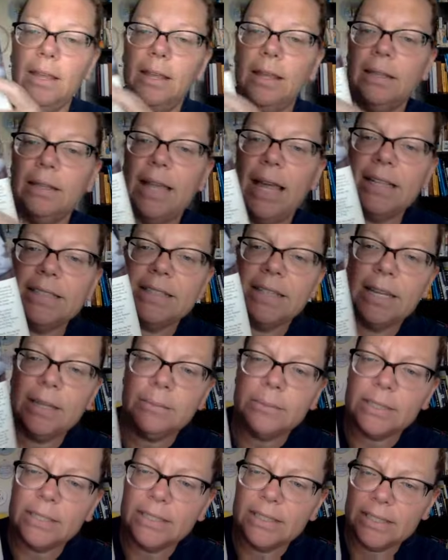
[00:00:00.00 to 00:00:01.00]
Last
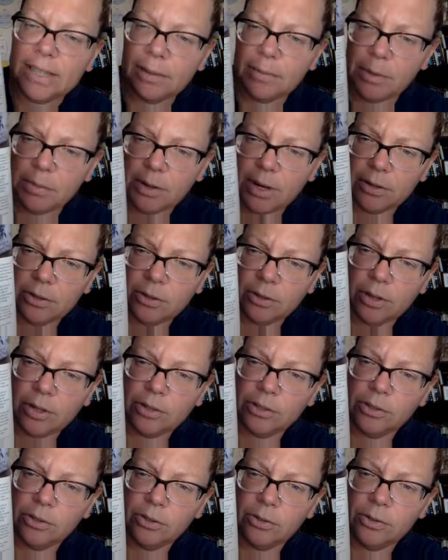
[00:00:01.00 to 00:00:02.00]
names this time, I'm not doing good.
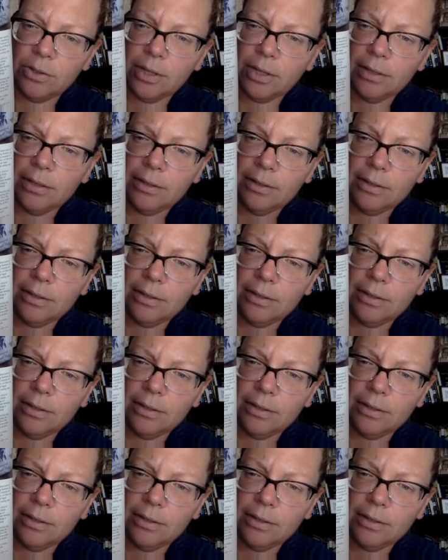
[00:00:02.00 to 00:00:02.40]
Susan